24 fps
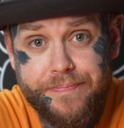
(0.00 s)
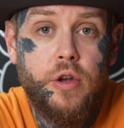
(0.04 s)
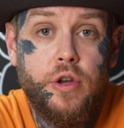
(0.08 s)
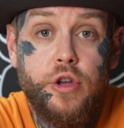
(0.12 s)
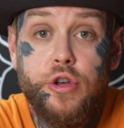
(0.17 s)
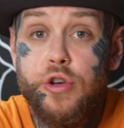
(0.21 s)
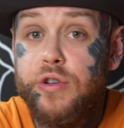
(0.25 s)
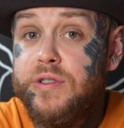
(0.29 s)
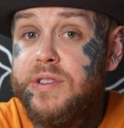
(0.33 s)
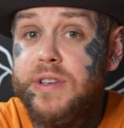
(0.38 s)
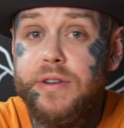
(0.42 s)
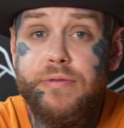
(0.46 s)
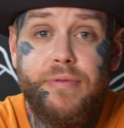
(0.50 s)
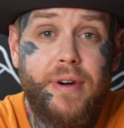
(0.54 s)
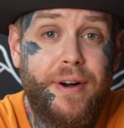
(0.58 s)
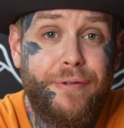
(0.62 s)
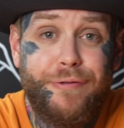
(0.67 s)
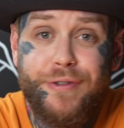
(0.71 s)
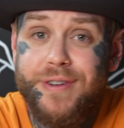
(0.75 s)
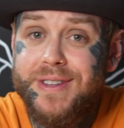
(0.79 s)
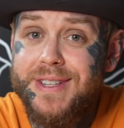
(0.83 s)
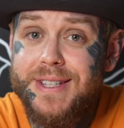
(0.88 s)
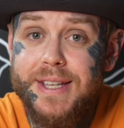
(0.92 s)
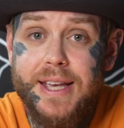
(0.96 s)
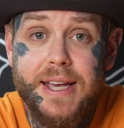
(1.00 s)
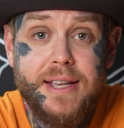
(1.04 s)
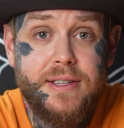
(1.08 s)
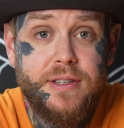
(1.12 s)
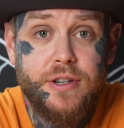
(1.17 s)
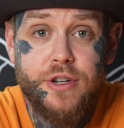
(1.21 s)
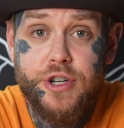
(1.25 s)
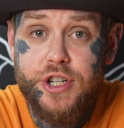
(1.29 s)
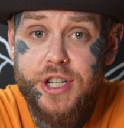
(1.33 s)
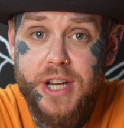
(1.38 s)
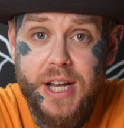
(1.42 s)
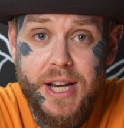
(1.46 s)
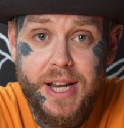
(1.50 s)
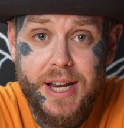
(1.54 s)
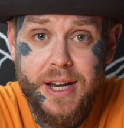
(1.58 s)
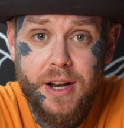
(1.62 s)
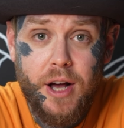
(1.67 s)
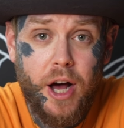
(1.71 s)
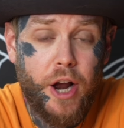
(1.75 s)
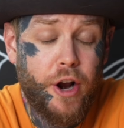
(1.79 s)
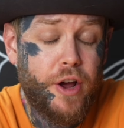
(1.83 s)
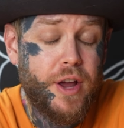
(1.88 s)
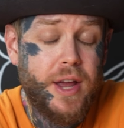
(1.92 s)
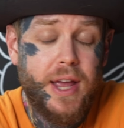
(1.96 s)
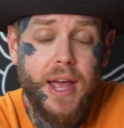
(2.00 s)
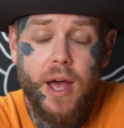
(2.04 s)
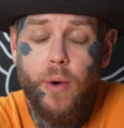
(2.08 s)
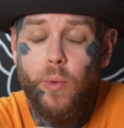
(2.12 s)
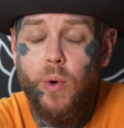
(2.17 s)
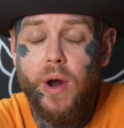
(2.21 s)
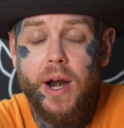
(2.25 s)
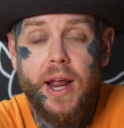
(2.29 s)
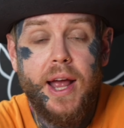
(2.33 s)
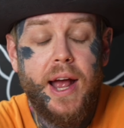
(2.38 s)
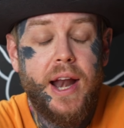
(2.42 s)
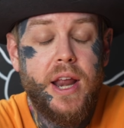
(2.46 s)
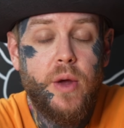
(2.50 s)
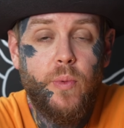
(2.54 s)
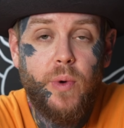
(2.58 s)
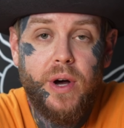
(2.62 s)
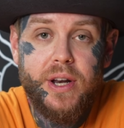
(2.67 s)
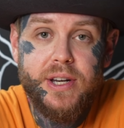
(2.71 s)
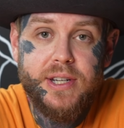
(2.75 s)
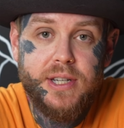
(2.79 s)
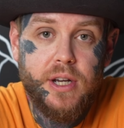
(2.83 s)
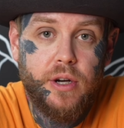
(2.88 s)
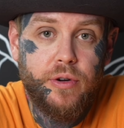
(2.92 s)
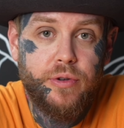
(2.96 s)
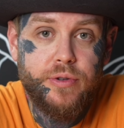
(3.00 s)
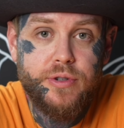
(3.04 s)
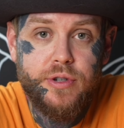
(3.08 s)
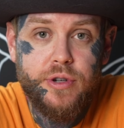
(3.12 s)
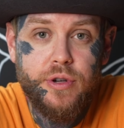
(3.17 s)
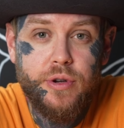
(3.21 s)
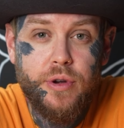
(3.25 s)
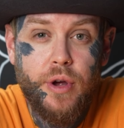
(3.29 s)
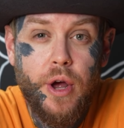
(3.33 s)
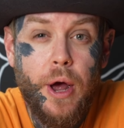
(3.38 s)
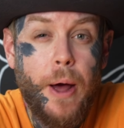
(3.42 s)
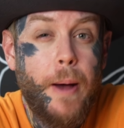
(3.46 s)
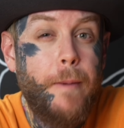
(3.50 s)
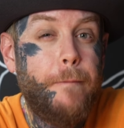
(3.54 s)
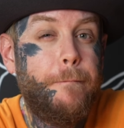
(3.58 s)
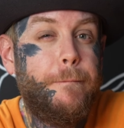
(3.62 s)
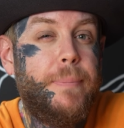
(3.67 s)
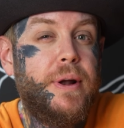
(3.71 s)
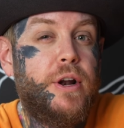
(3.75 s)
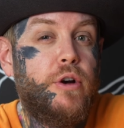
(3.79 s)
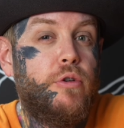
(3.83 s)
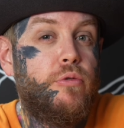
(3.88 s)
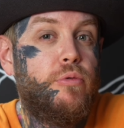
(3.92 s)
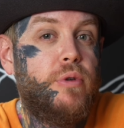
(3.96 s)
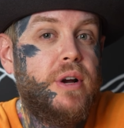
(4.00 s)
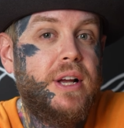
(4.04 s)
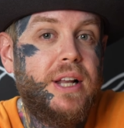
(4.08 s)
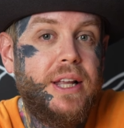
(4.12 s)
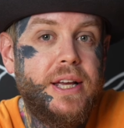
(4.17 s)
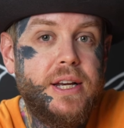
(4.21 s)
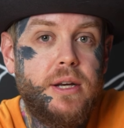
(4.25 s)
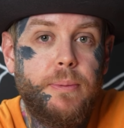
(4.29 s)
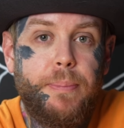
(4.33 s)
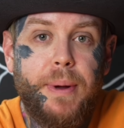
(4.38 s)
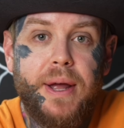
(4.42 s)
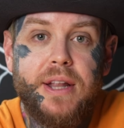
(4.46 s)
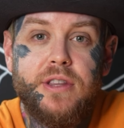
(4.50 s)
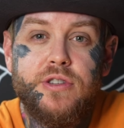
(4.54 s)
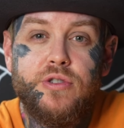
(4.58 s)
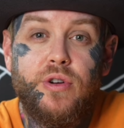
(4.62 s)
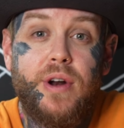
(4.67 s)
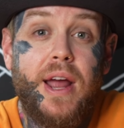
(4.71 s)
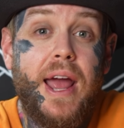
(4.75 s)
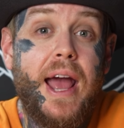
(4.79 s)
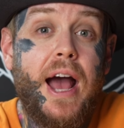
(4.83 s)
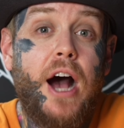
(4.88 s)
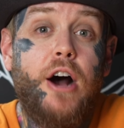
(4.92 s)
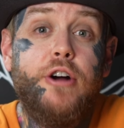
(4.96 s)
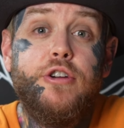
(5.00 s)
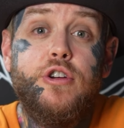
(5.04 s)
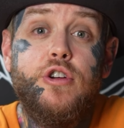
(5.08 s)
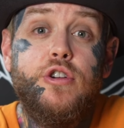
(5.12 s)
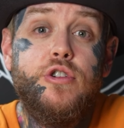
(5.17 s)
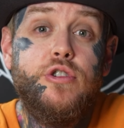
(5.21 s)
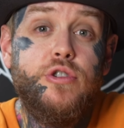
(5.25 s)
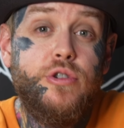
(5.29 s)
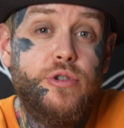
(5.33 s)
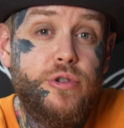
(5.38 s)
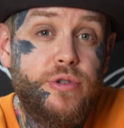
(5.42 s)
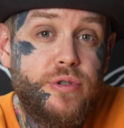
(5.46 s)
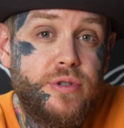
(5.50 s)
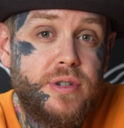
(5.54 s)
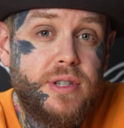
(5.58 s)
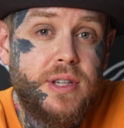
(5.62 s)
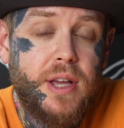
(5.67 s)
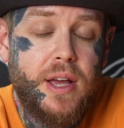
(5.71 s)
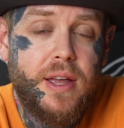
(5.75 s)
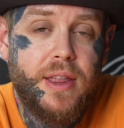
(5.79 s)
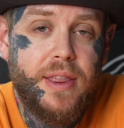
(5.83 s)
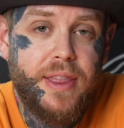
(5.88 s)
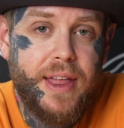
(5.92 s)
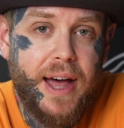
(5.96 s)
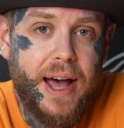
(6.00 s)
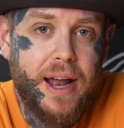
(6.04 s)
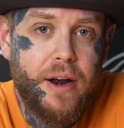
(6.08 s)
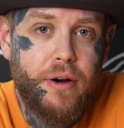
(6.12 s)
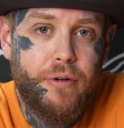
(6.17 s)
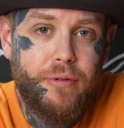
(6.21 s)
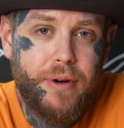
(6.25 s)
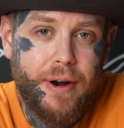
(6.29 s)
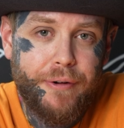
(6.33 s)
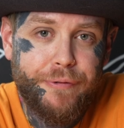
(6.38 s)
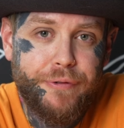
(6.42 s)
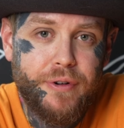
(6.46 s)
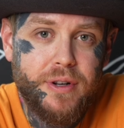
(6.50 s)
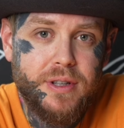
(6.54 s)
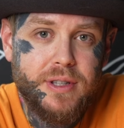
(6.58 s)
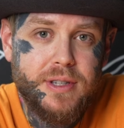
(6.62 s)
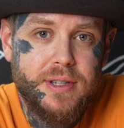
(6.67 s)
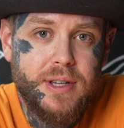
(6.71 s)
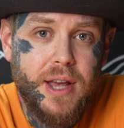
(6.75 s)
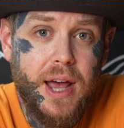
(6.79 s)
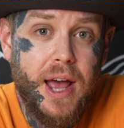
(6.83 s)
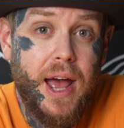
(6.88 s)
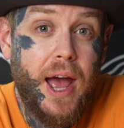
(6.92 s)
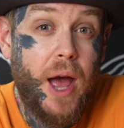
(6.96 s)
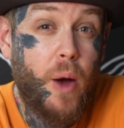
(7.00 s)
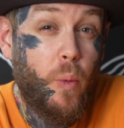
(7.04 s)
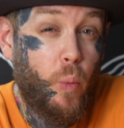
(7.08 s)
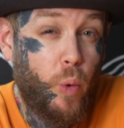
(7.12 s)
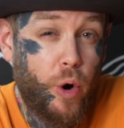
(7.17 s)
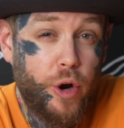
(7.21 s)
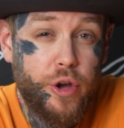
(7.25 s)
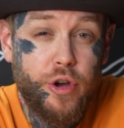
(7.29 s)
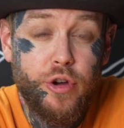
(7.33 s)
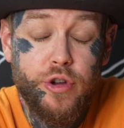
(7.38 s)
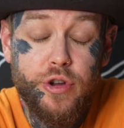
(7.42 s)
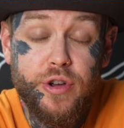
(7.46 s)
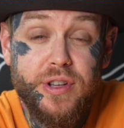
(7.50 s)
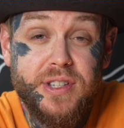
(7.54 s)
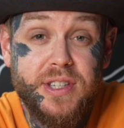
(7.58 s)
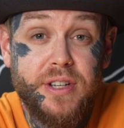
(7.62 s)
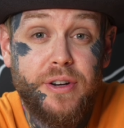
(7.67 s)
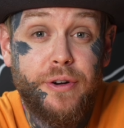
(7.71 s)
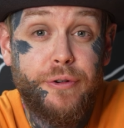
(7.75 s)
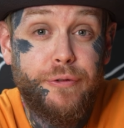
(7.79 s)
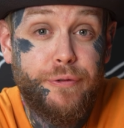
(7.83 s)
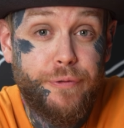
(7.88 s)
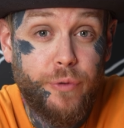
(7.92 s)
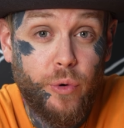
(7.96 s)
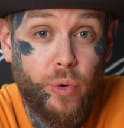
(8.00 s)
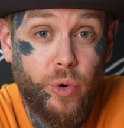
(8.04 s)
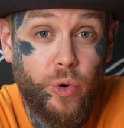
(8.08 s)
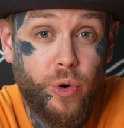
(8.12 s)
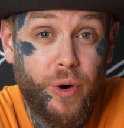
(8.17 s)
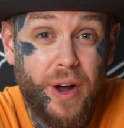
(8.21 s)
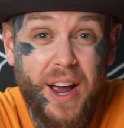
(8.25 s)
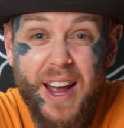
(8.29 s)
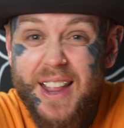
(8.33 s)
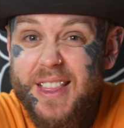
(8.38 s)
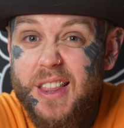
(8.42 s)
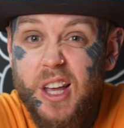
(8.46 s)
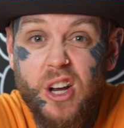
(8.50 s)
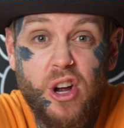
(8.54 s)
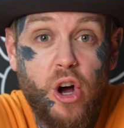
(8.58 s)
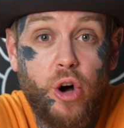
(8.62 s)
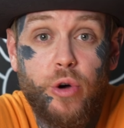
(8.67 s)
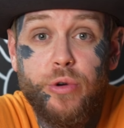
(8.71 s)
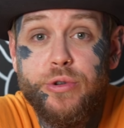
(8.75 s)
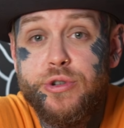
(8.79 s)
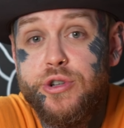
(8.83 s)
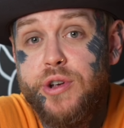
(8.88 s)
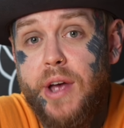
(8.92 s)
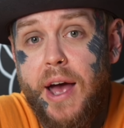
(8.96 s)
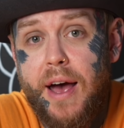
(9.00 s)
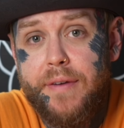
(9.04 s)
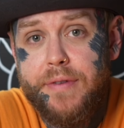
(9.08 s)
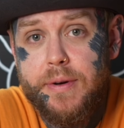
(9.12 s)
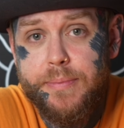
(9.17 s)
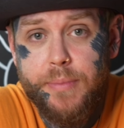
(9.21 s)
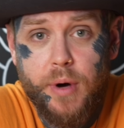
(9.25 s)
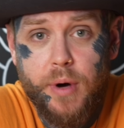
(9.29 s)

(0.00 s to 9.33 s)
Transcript: Using reference isn't cheating. I don't care what anyone tells you, but it really depends on how you use that reference and what you're using it for and the goals you have in